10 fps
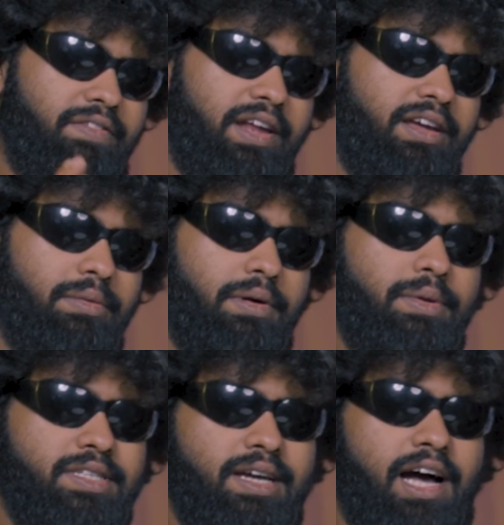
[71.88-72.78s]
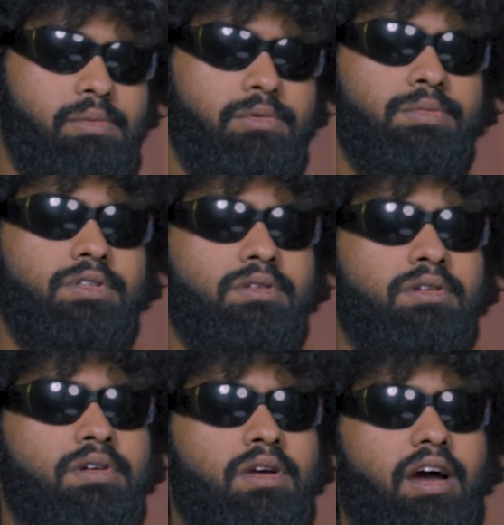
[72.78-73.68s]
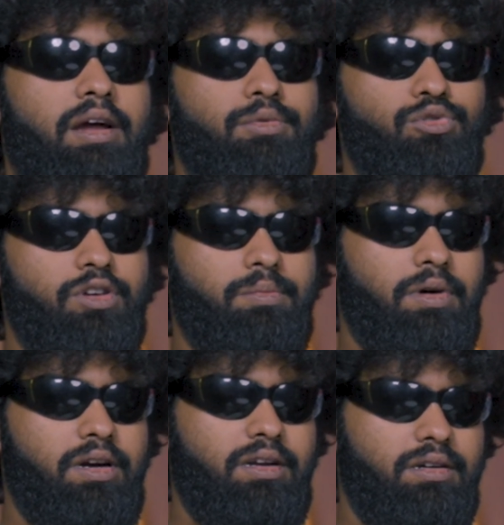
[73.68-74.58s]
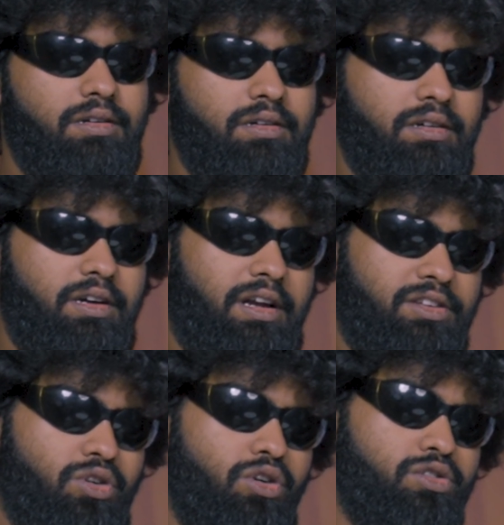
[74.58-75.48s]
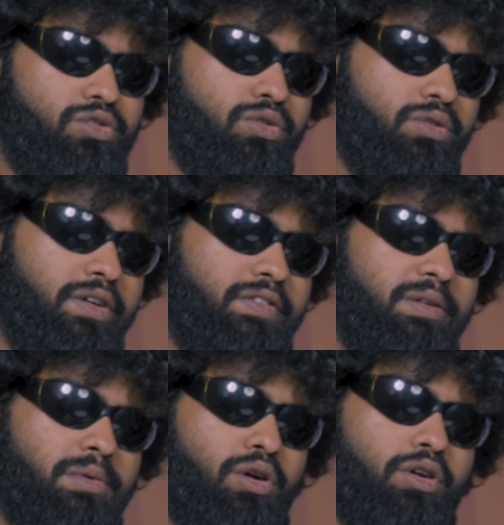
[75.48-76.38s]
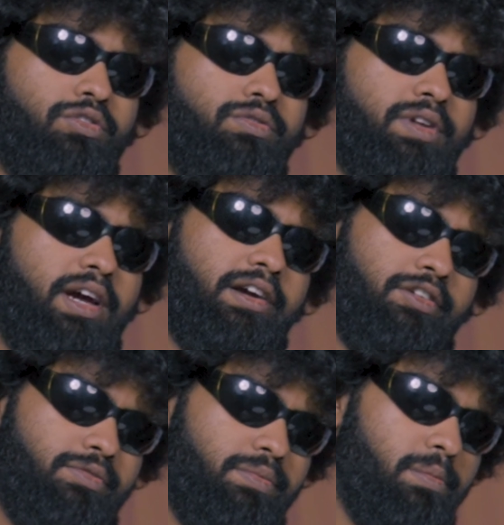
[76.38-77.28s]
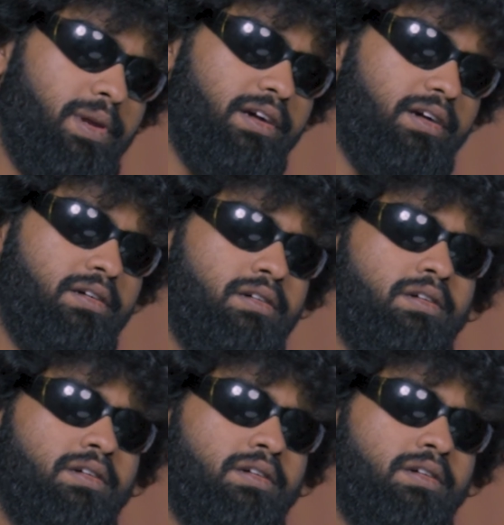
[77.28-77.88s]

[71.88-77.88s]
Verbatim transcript: very amazing albums and music, but uh, it has also given him a lot of negative public